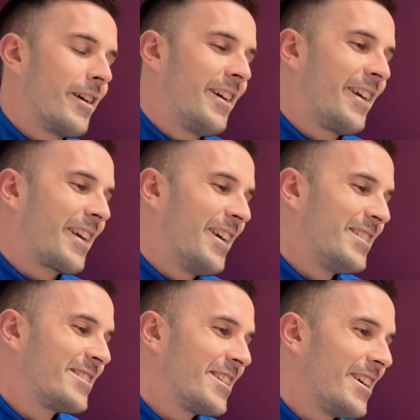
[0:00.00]

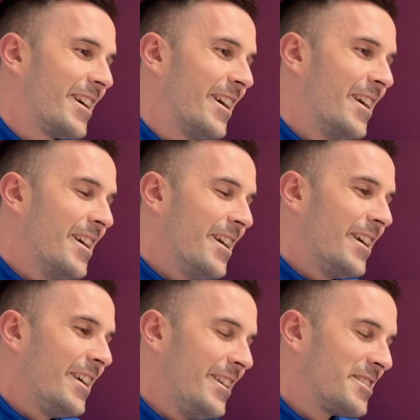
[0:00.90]
Because
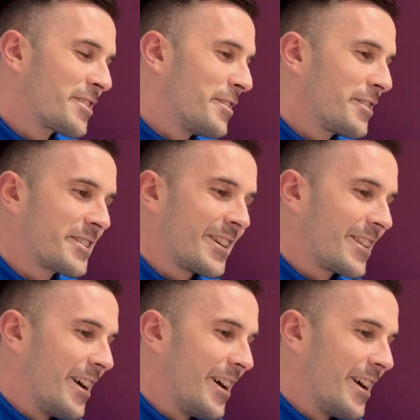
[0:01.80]
he just looks like